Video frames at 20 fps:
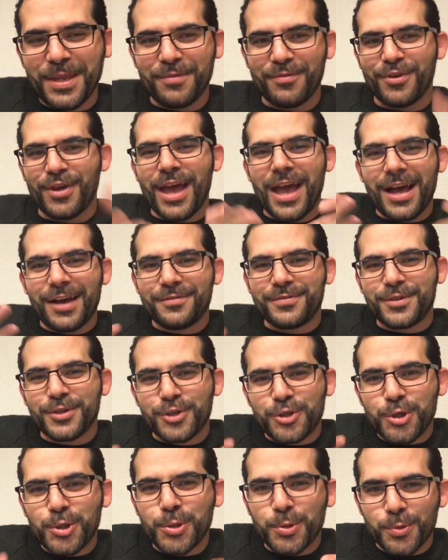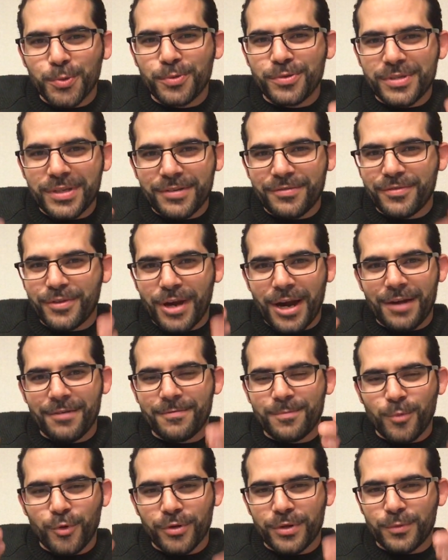if you have to choose, if you have
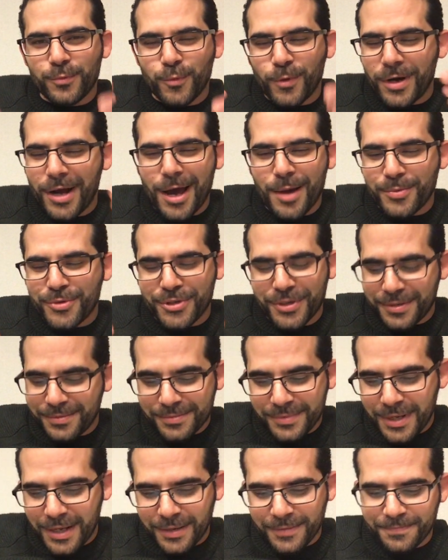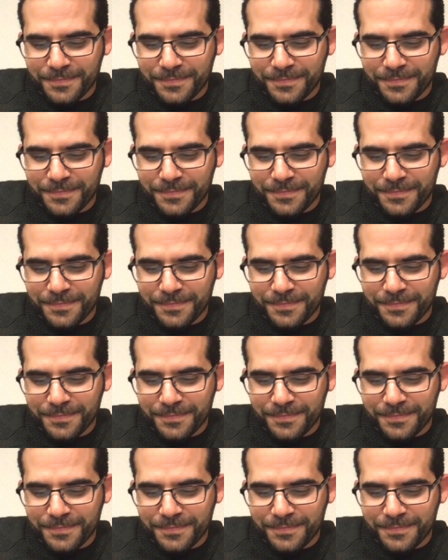more than one option. Yeah.